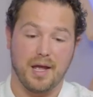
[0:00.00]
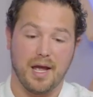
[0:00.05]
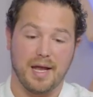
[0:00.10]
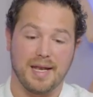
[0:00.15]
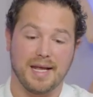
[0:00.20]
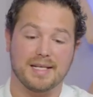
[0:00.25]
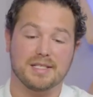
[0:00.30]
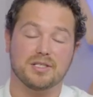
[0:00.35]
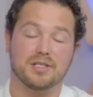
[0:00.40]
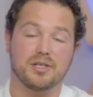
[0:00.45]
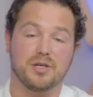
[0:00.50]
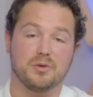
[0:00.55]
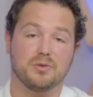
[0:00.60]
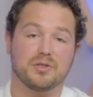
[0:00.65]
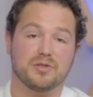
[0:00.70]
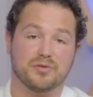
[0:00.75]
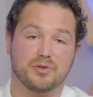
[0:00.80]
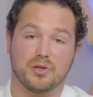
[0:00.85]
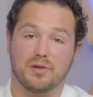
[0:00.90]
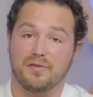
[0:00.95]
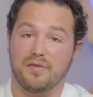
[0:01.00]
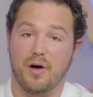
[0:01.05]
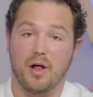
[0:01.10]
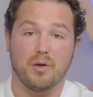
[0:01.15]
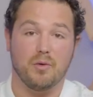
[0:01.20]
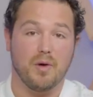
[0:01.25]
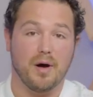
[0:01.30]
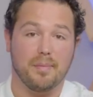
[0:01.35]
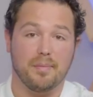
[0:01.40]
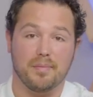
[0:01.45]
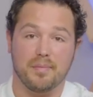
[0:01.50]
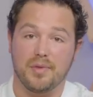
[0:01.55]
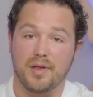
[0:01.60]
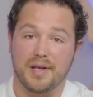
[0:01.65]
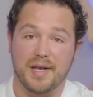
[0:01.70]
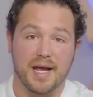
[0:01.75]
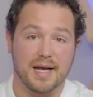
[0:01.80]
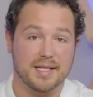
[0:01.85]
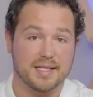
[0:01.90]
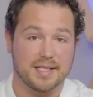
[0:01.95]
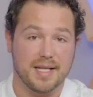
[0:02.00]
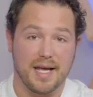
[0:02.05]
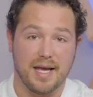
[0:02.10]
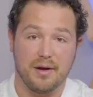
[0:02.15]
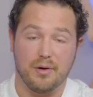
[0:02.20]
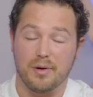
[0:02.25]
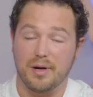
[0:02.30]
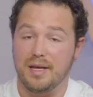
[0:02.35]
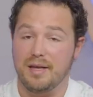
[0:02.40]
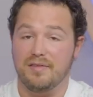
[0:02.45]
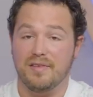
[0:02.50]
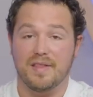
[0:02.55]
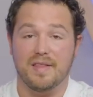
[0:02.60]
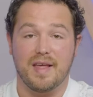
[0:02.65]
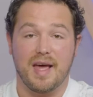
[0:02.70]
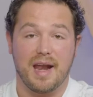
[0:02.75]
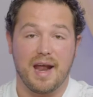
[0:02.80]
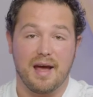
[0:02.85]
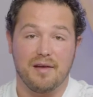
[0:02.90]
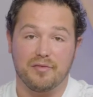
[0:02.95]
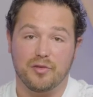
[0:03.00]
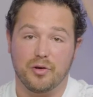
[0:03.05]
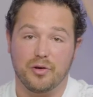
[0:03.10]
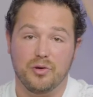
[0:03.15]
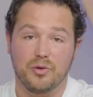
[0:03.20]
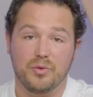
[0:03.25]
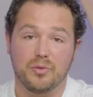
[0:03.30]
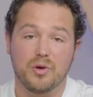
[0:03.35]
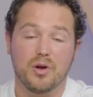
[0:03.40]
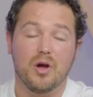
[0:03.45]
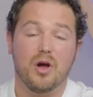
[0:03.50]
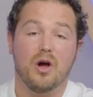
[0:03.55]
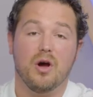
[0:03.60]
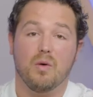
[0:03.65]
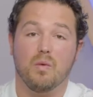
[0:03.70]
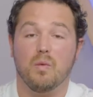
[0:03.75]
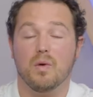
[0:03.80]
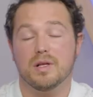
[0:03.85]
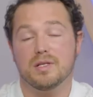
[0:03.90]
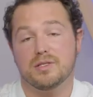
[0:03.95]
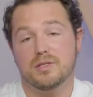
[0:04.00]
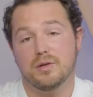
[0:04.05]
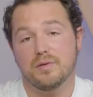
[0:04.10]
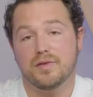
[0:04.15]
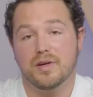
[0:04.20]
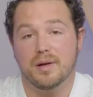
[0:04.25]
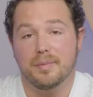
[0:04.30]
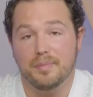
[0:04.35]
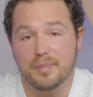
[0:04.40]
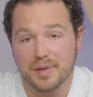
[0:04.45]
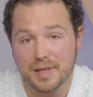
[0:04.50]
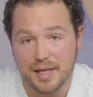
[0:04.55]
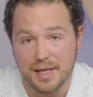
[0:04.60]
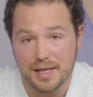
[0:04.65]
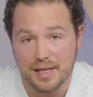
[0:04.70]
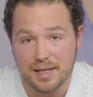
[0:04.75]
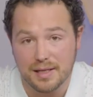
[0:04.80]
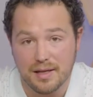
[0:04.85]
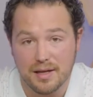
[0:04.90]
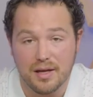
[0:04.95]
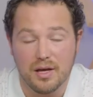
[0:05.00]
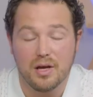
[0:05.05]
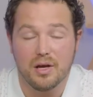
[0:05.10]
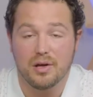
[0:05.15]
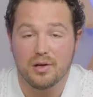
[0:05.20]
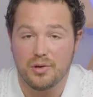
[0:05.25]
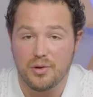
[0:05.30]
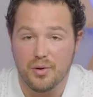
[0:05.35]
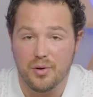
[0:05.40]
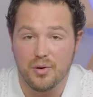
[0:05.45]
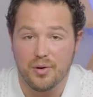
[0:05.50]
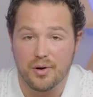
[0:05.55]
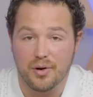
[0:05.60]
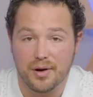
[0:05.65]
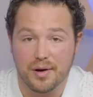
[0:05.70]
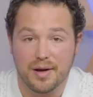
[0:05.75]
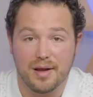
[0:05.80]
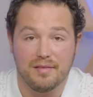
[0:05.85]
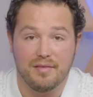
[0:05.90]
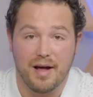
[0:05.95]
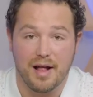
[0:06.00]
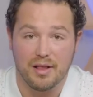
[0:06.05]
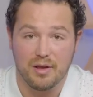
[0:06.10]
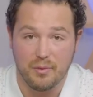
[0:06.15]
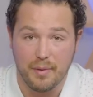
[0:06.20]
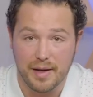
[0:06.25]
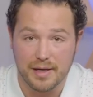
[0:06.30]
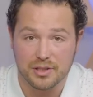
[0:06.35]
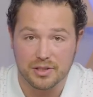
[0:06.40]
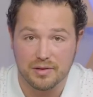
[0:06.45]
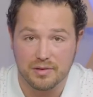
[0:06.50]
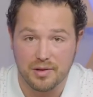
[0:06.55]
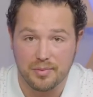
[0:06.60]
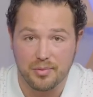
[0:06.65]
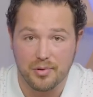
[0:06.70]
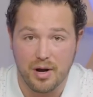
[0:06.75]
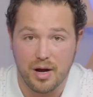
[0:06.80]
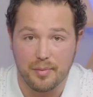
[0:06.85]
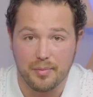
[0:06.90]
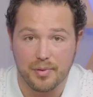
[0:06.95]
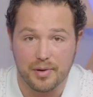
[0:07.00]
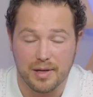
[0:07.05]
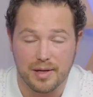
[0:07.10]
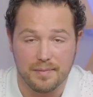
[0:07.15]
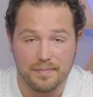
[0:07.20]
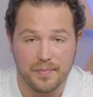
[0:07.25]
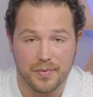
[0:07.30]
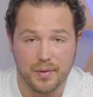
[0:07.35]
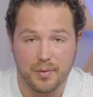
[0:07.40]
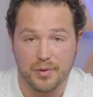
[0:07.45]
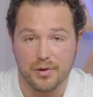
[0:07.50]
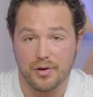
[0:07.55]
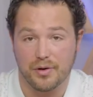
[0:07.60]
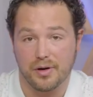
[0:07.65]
an excuse to follow up the next day or even that afternoon once you've completed your evaluation of the property or your